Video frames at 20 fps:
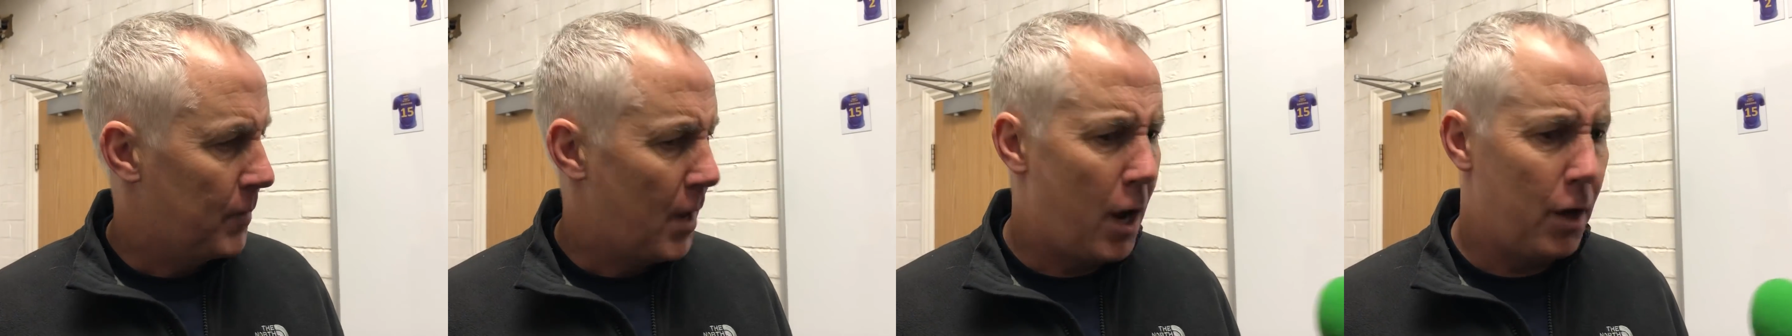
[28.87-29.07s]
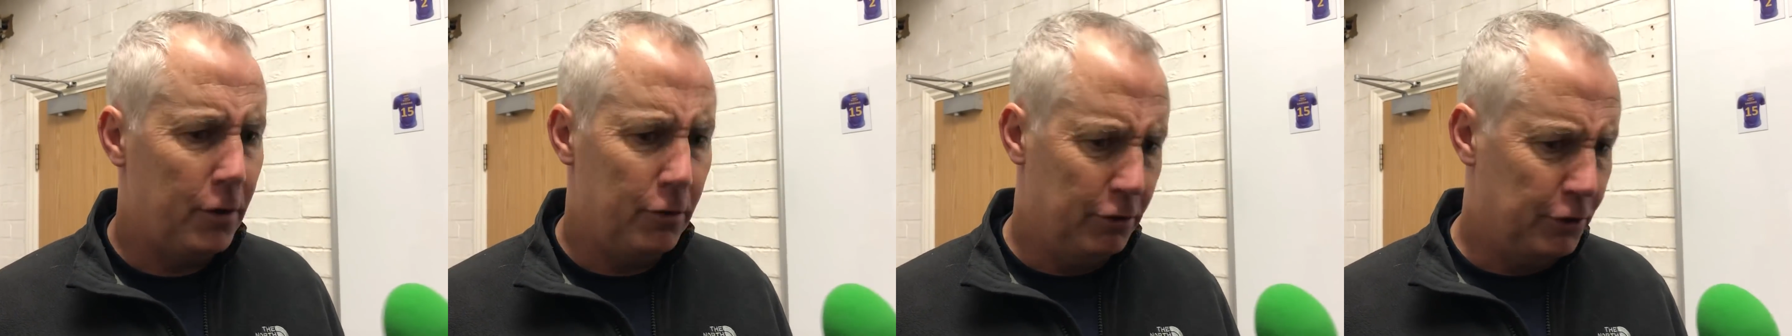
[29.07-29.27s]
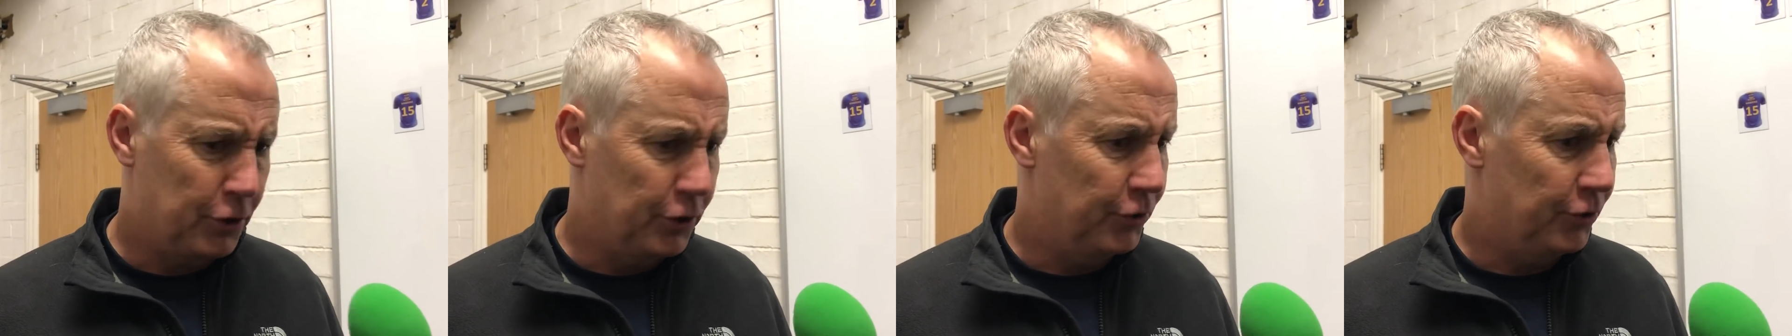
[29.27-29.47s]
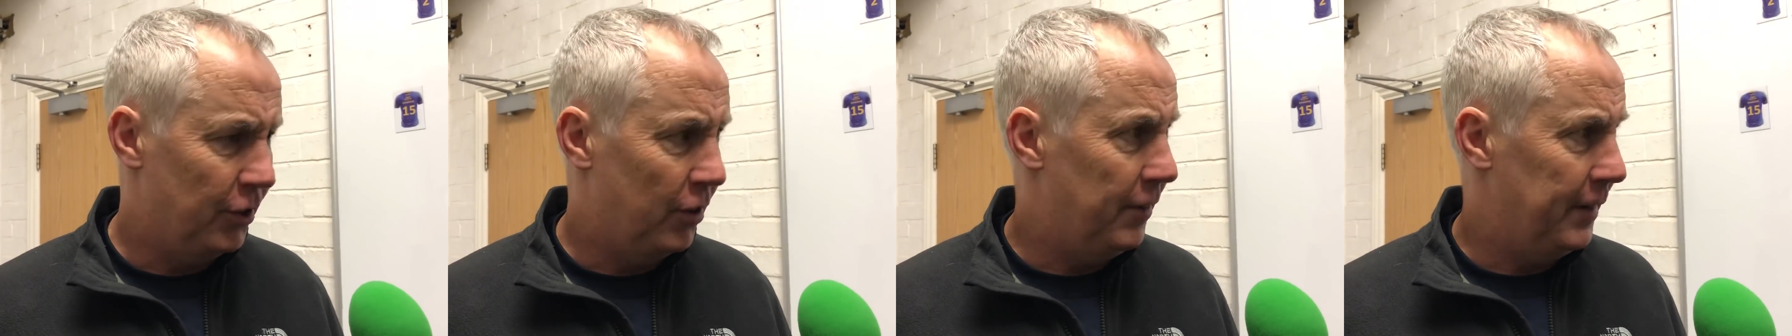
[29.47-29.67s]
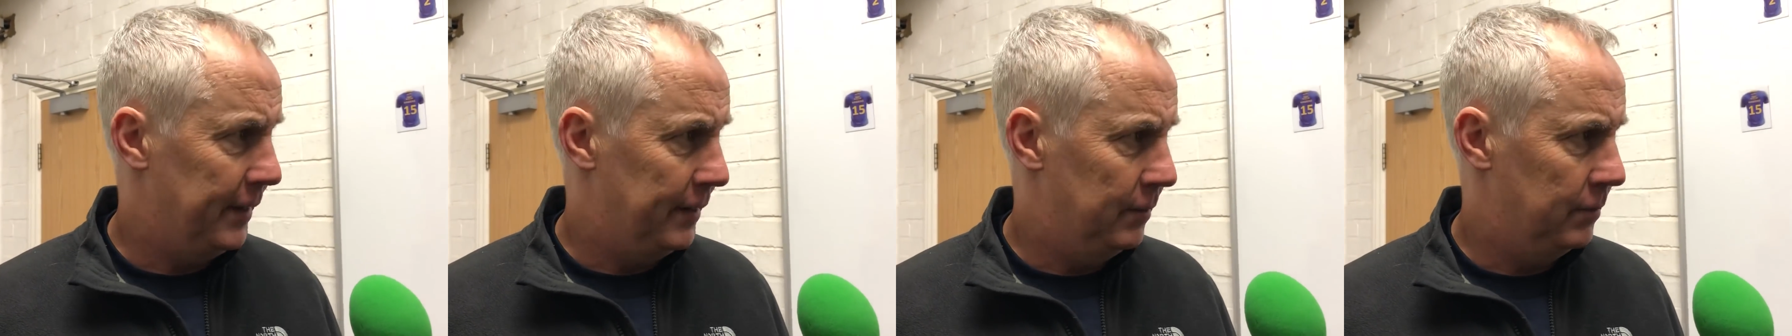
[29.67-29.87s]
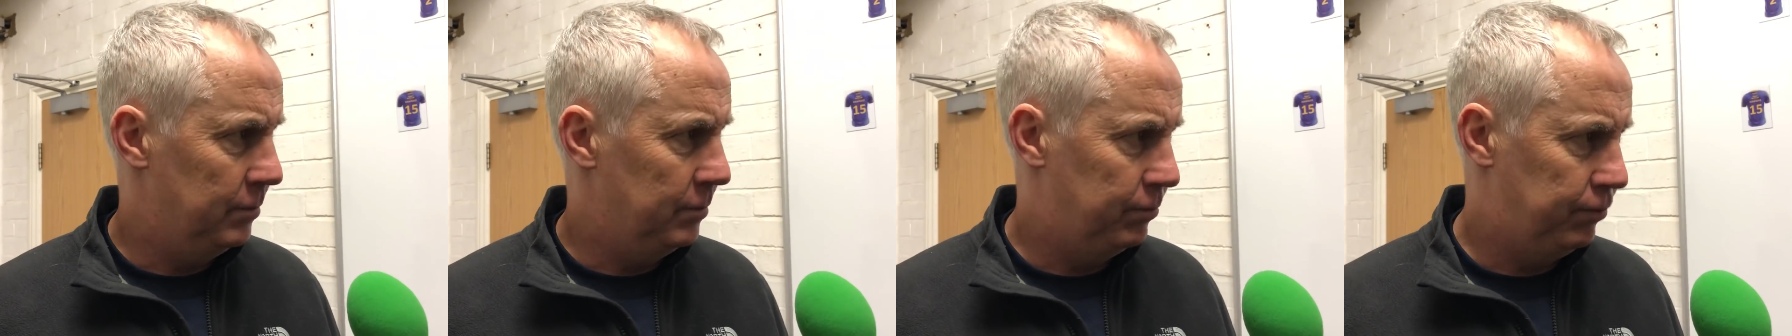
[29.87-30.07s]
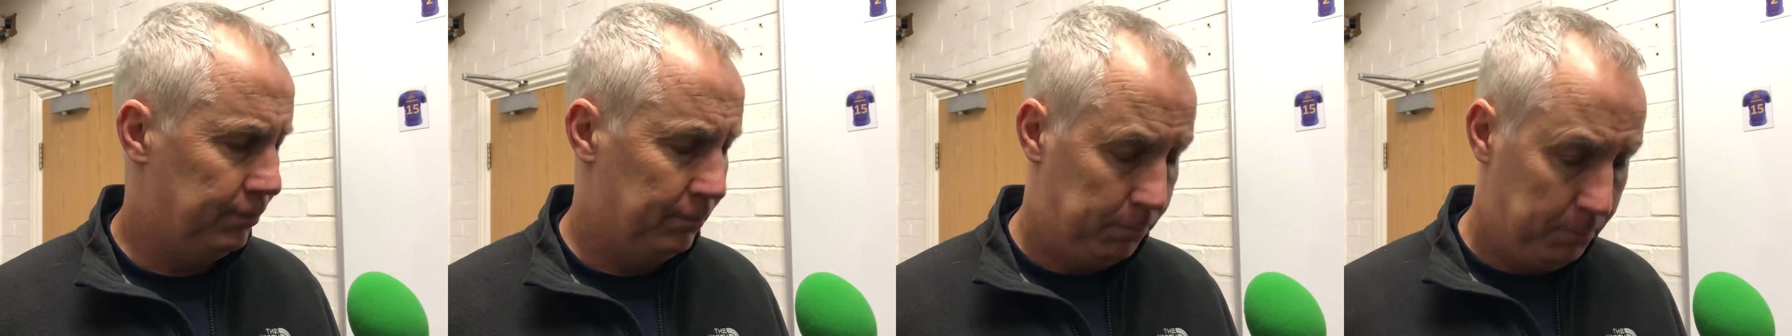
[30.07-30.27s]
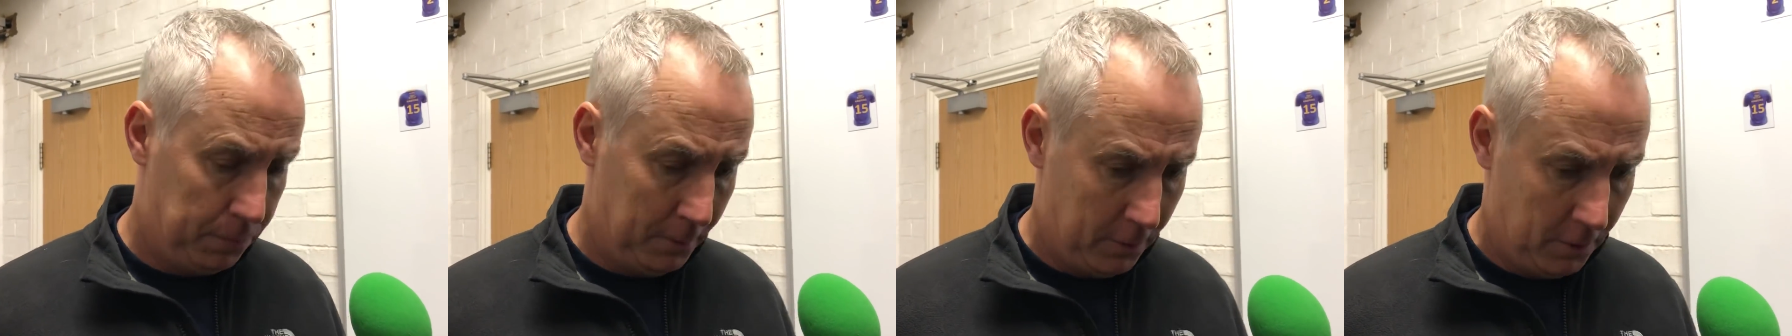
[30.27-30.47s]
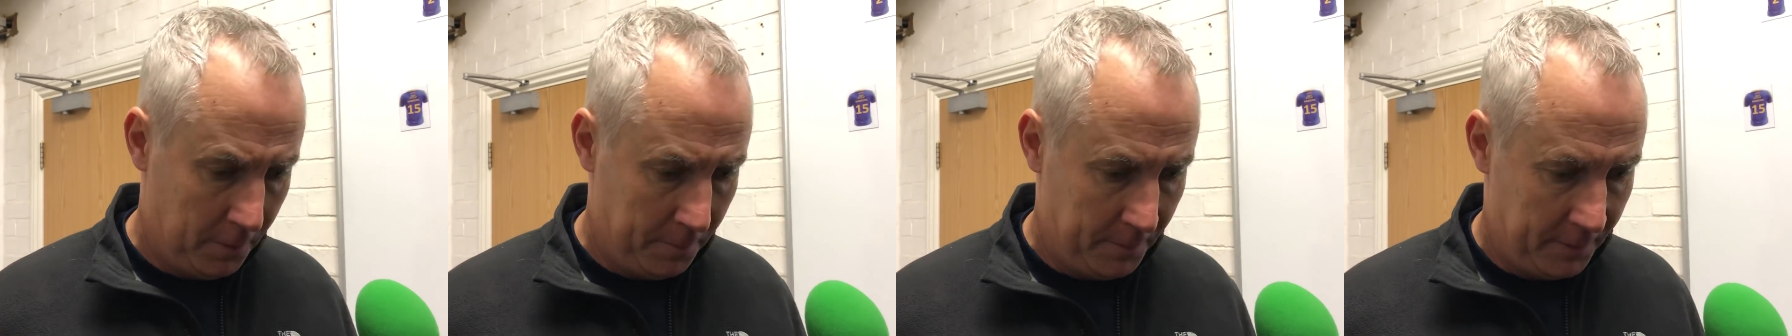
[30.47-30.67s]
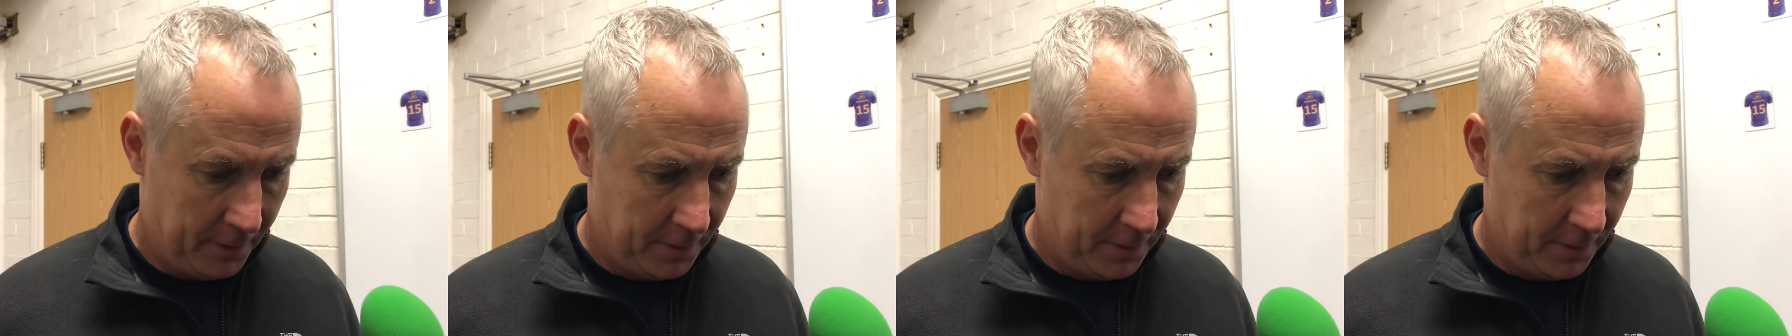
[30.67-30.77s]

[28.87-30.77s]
Oh, they're a good side. Blimey,